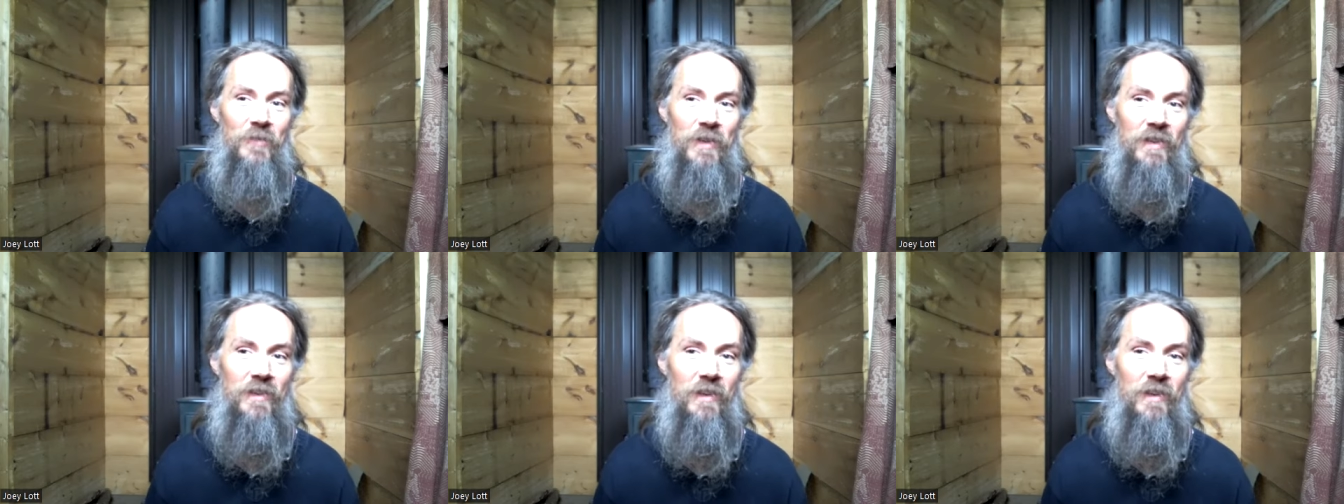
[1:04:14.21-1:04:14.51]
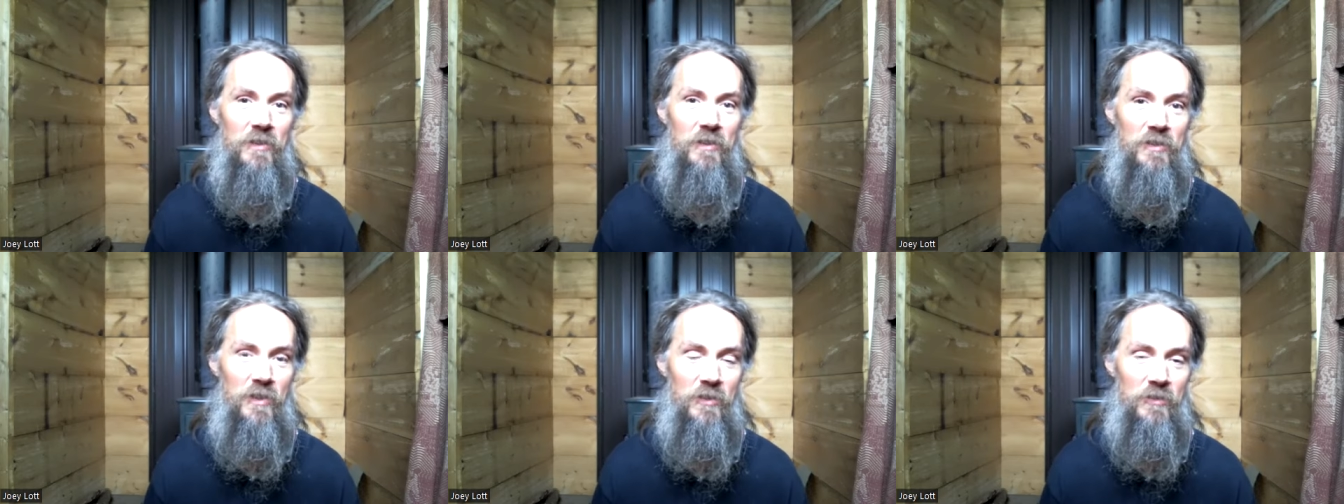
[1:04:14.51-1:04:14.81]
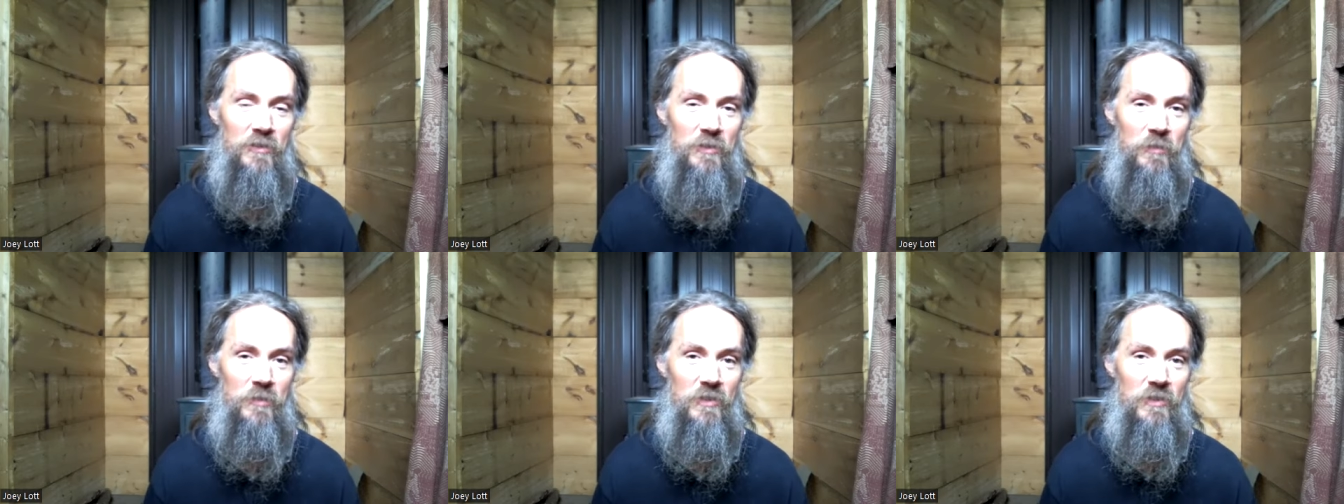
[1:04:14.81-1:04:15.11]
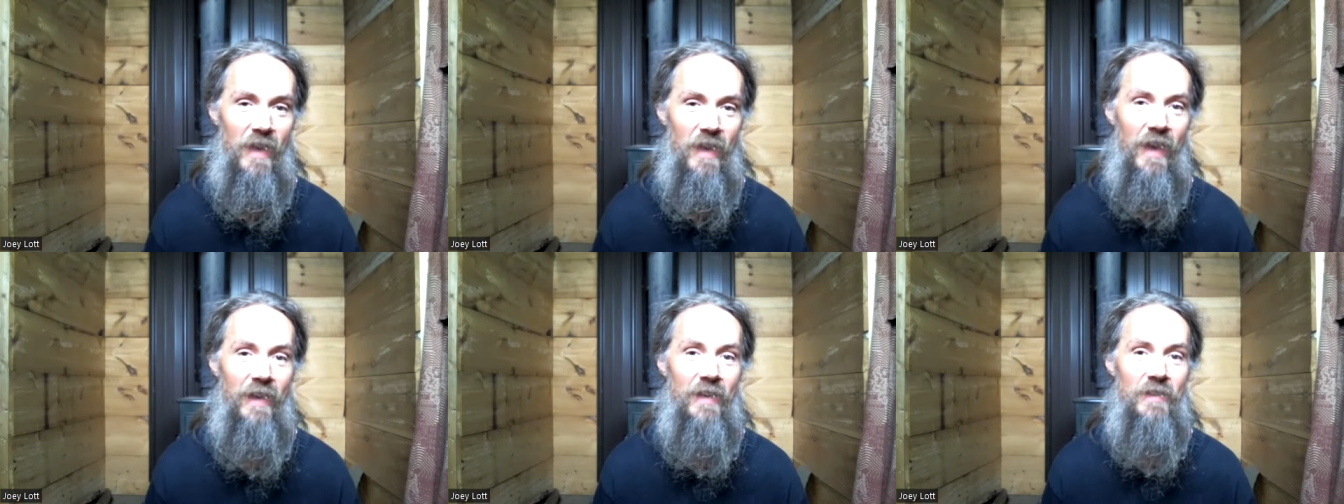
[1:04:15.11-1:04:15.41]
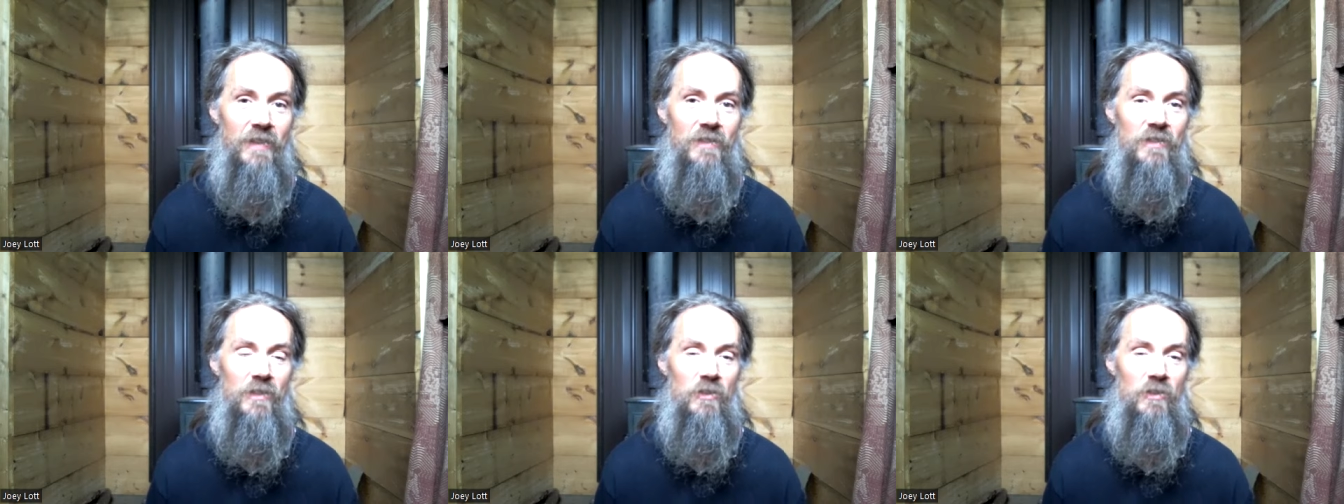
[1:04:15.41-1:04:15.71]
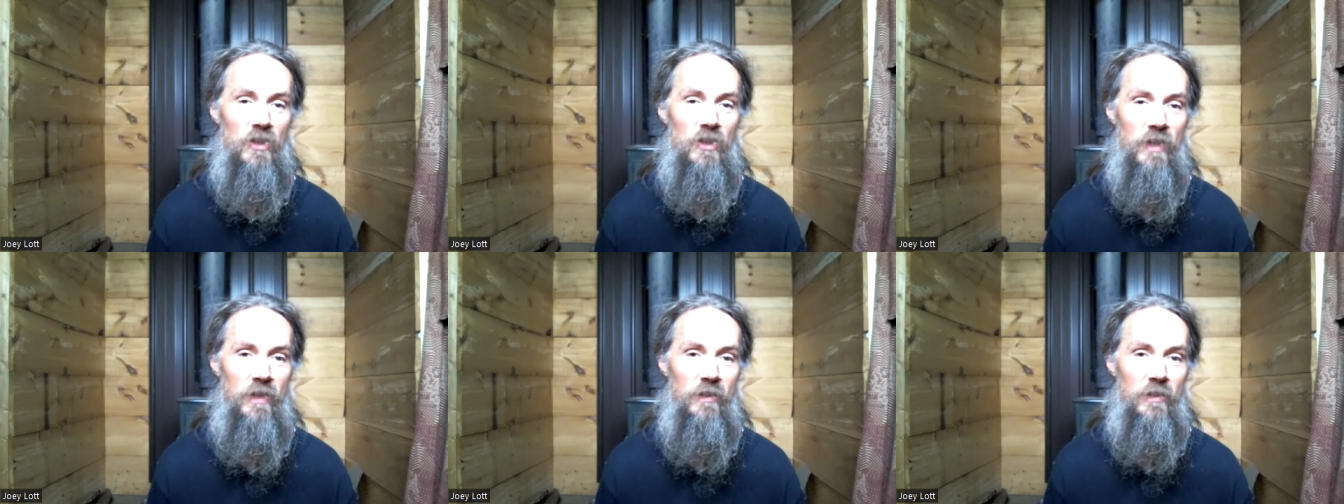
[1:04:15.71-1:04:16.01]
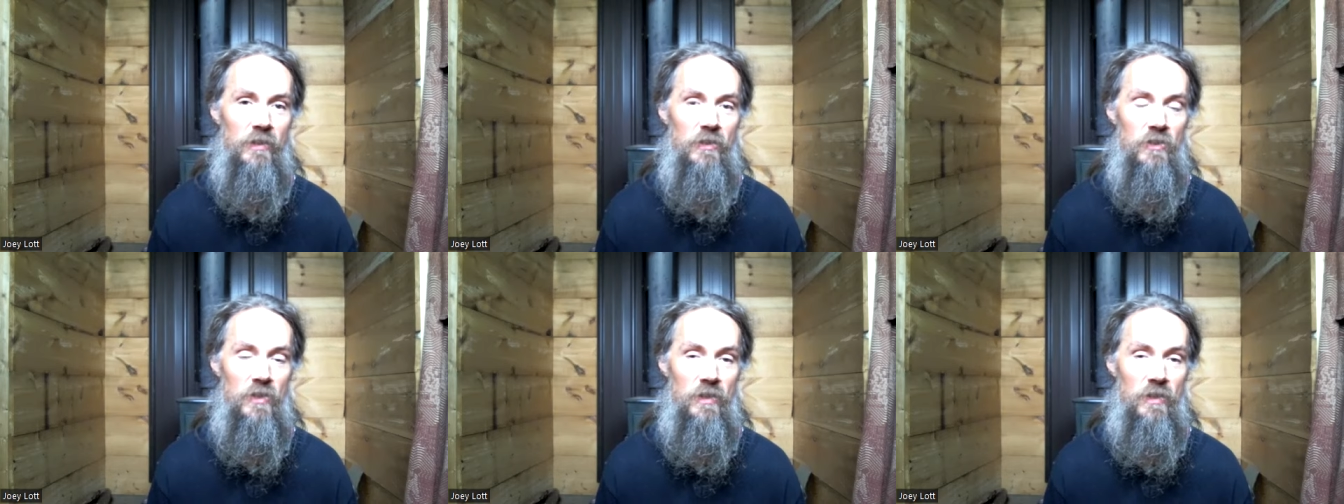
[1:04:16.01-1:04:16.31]
we can cut ourselves some slack. It's a
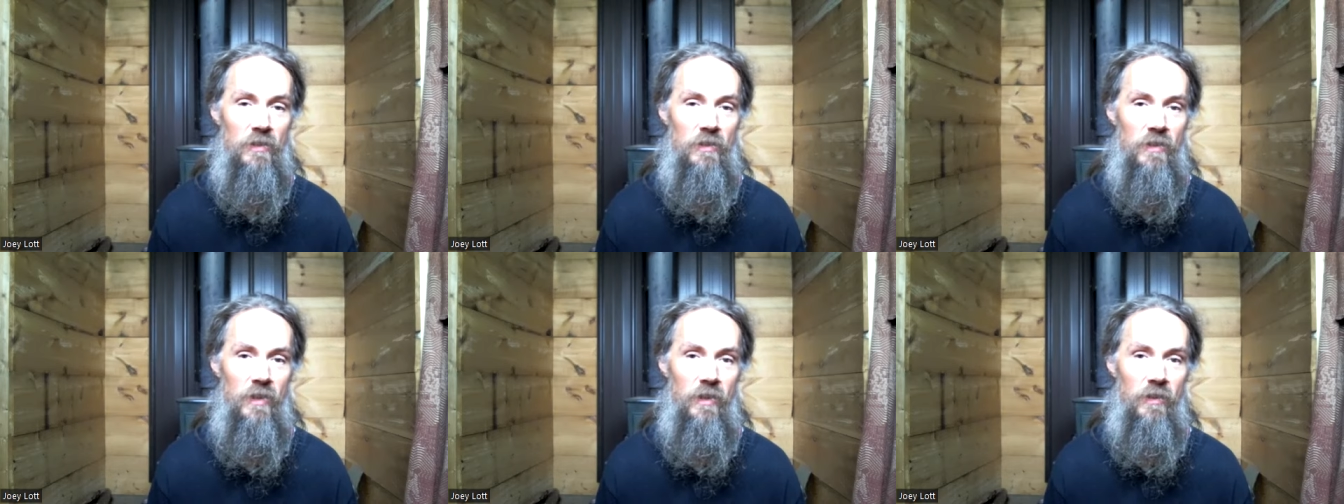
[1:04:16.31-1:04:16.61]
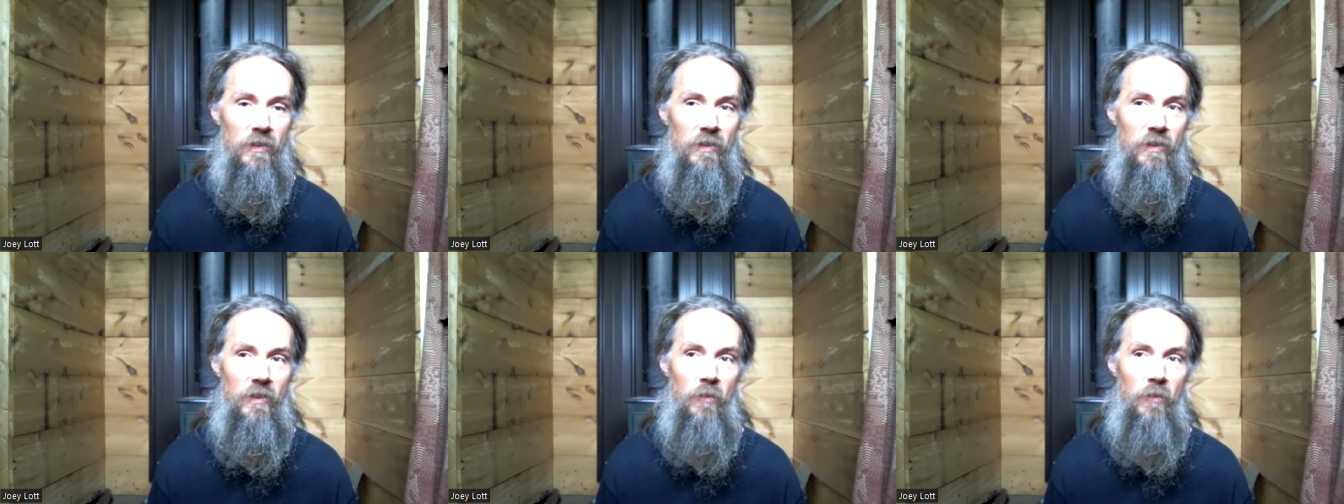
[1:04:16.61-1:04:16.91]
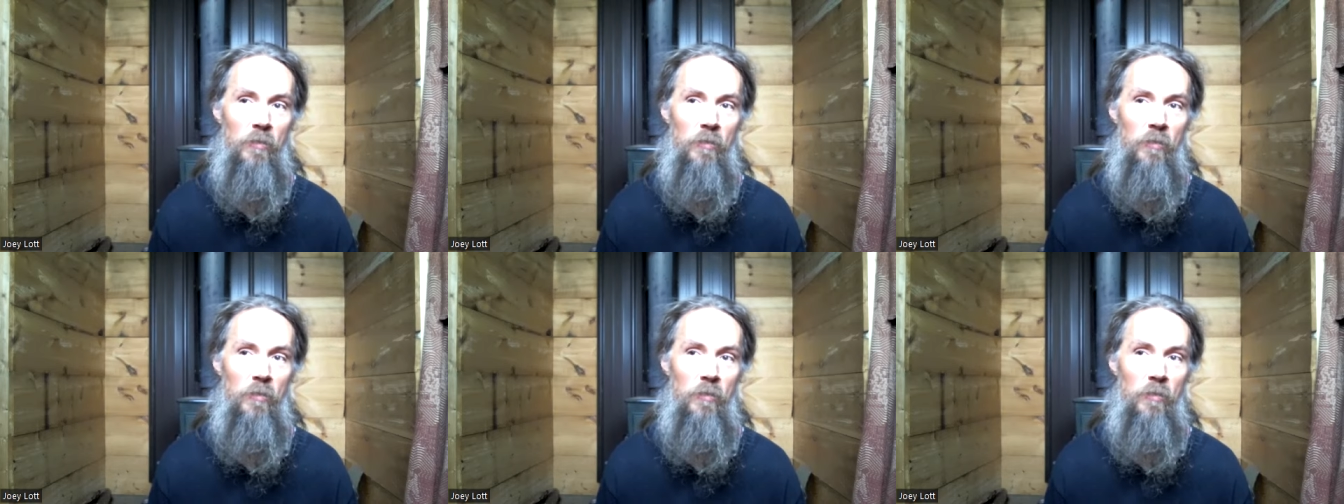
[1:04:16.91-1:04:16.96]
challenging thing.